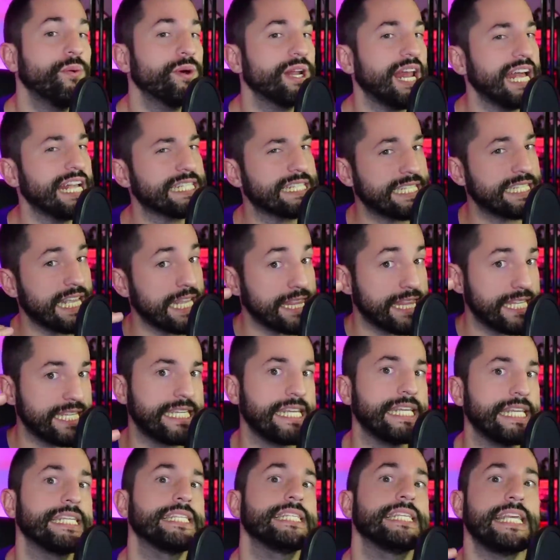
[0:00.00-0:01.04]
What would I
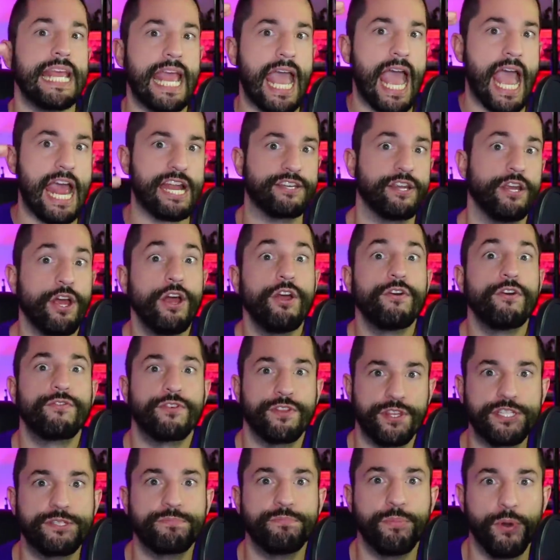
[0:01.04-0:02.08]
set the DC at
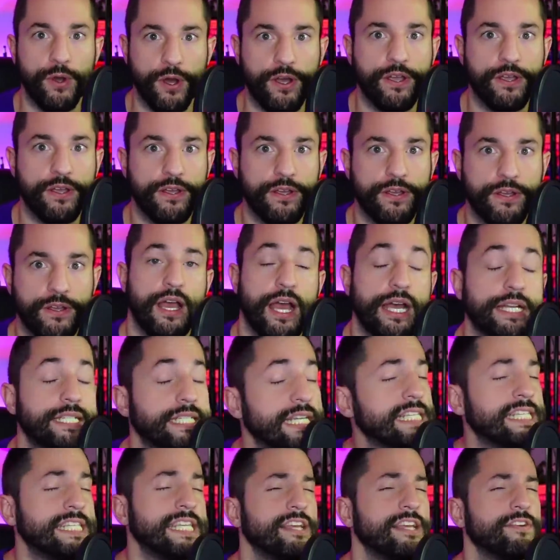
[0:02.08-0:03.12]
for this book?
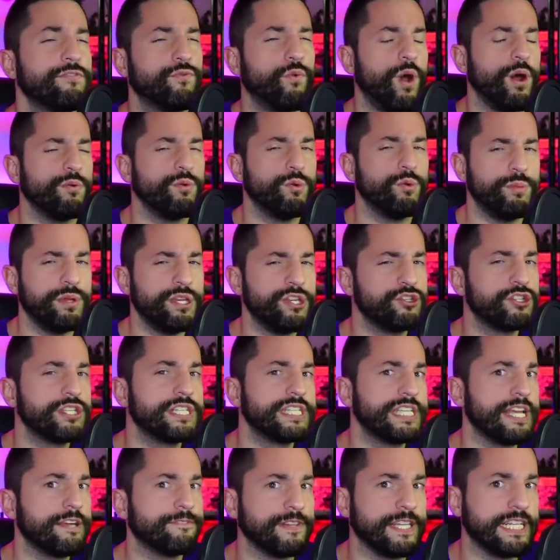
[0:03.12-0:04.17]
A DC of one would be you
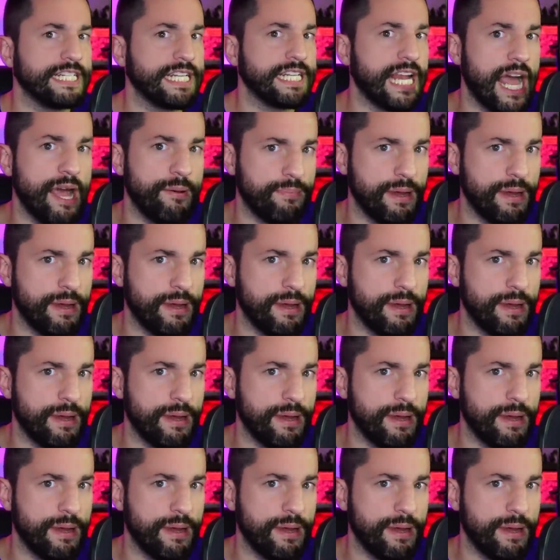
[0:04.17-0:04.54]
should definitely